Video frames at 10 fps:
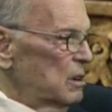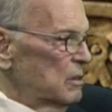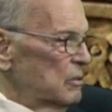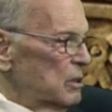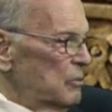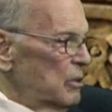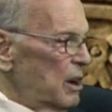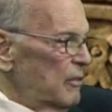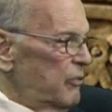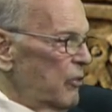we
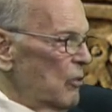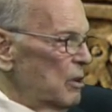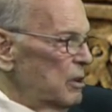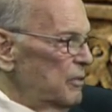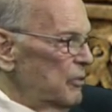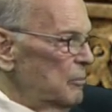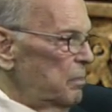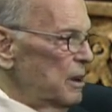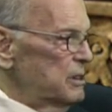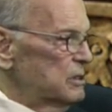had four different
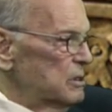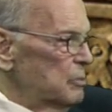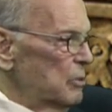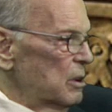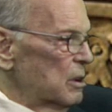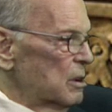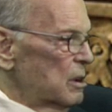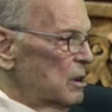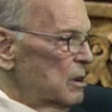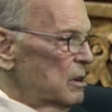places where
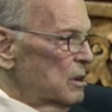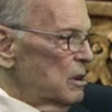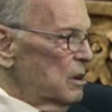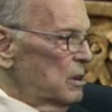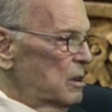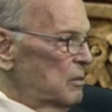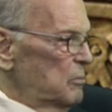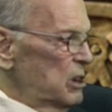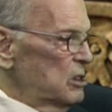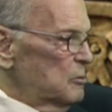the
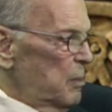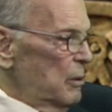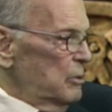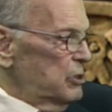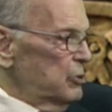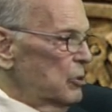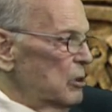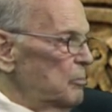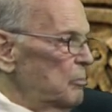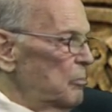means by which you
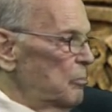could,